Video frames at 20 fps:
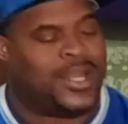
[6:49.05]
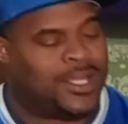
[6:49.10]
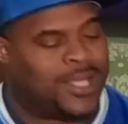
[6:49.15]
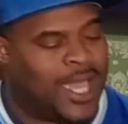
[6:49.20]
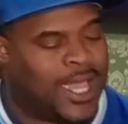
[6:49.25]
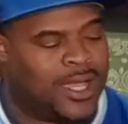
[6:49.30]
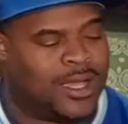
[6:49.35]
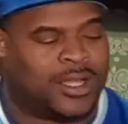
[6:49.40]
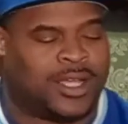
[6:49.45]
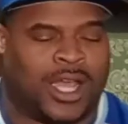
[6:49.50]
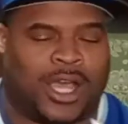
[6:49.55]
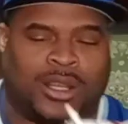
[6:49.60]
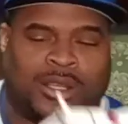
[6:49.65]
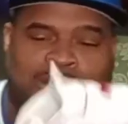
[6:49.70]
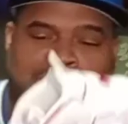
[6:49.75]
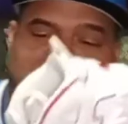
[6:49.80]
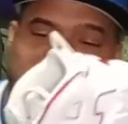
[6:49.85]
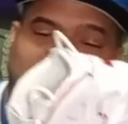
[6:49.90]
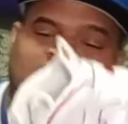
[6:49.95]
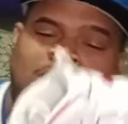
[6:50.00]
in a gang of
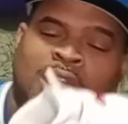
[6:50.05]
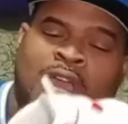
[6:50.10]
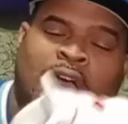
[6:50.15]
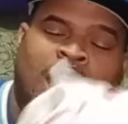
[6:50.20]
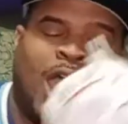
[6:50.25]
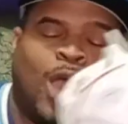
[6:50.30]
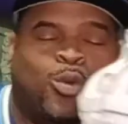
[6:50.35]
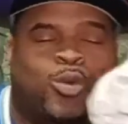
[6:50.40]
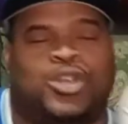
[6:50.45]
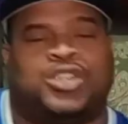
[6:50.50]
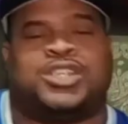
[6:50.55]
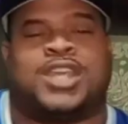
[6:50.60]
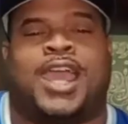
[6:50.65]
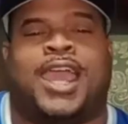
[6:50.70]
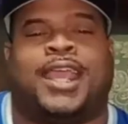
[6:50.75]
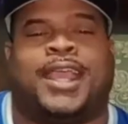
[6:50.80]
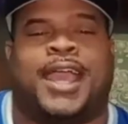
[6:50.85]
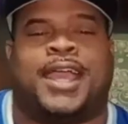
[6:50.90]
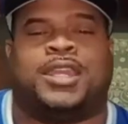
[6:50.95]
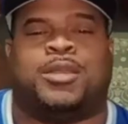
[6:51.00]
colors. I wish I
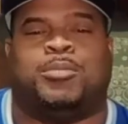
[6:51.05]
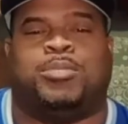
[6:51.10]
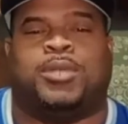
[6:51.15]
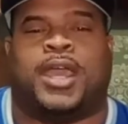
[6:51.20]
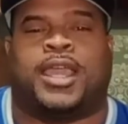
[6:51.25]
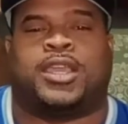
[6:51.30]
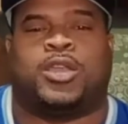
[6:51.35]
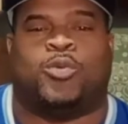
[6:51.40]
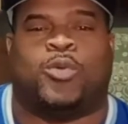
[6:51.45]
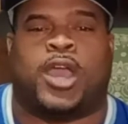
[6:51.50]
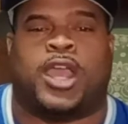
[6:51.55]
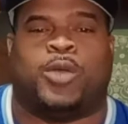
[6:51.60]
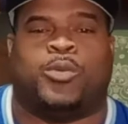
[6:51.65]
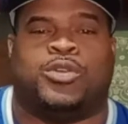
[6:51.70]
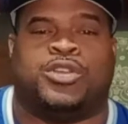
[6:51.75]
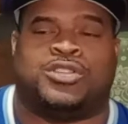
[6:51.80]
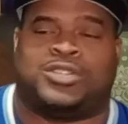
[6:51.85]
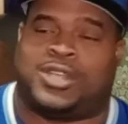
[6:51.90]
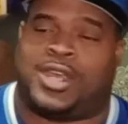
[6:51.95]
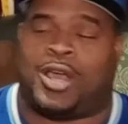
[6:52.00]
had got the black and white
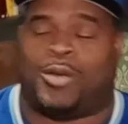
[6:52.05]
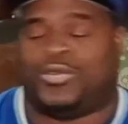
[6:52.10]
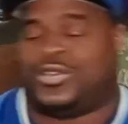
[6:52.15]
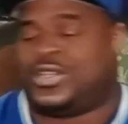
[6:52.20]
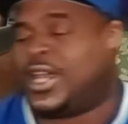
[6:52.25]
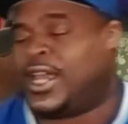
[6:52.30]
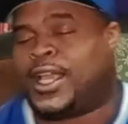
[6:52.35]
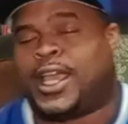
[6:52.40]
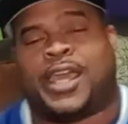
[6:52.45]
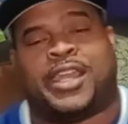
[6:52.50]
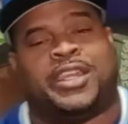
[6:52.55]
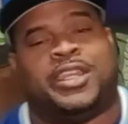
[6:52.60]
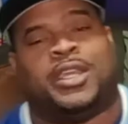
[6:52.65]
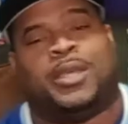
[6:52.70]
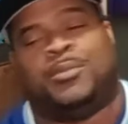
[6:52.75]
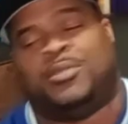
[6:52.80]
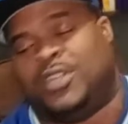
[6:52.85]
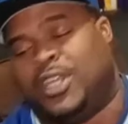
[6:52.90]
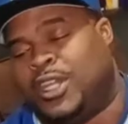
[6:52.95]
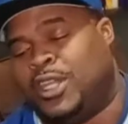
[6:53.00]
ones. I wish I had got the
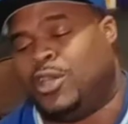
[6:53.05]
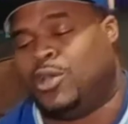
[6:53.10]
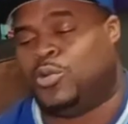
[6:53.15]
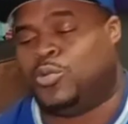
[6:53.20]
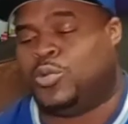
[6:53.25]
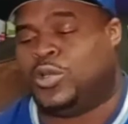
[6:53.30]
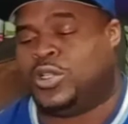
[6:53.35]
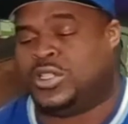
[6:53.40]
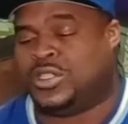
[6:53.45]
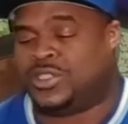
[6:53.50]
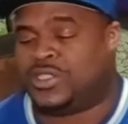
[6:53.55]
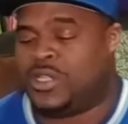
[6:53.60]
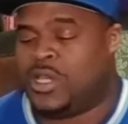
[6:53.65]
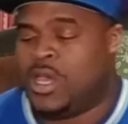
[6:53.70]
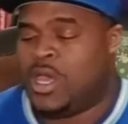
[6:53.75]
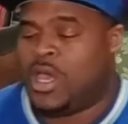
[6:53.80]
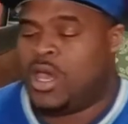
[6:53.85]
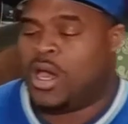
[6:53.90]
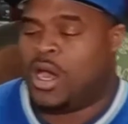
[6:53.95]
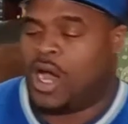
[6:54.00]
obsidian ones.
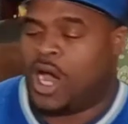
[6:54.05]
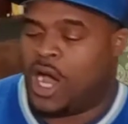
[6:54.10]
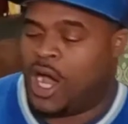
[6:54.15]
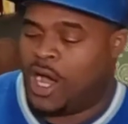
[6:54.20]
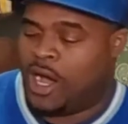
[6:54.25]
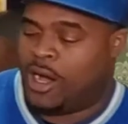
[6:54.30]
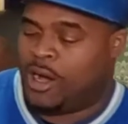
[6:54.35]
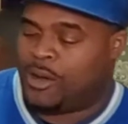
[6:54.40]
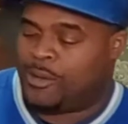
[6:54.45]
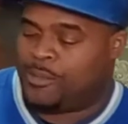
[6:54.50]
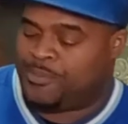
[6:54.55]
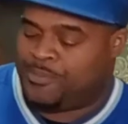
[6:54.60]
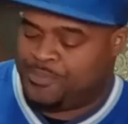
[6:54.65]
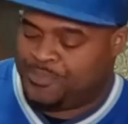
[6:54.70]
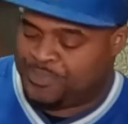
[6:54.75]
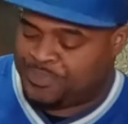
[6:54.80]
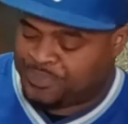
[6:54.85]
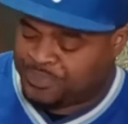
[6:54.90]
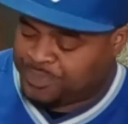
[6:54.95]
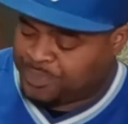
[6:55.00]
I
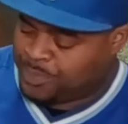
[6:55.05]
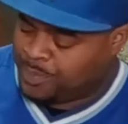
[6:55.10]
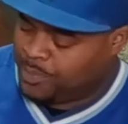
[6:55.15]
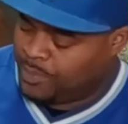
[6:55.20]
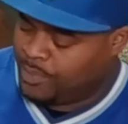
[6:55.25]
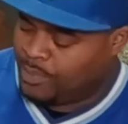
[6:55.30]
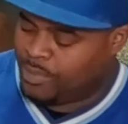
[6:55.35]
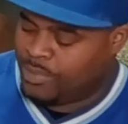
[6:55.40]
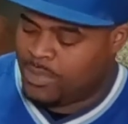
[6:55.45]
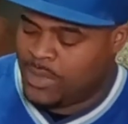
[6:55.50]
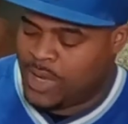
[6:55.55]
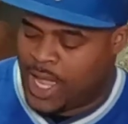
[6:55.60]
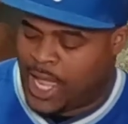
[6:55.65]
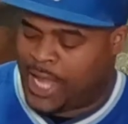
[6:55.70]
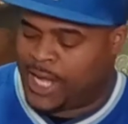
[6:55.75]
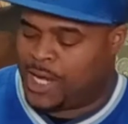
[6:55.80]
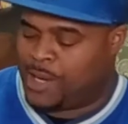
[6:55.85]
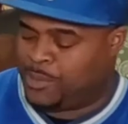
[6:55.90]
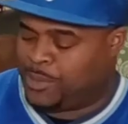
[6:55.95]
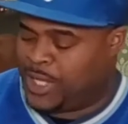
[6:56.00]

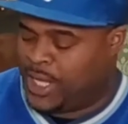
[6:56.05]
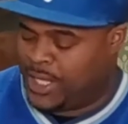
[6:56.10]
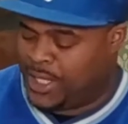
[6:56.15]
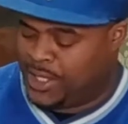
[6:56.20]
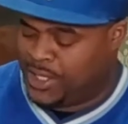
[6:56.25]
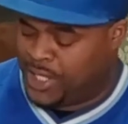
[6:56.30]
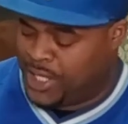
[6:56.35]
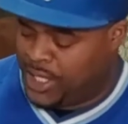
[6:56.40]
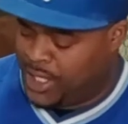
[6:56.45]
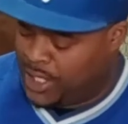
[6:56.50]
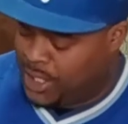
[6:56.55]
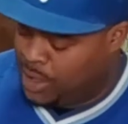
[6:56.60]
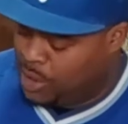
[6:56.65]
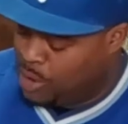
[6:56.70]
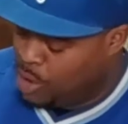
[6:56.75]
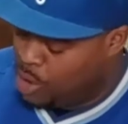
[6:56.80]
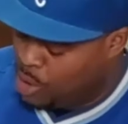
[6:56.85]
ended up getting the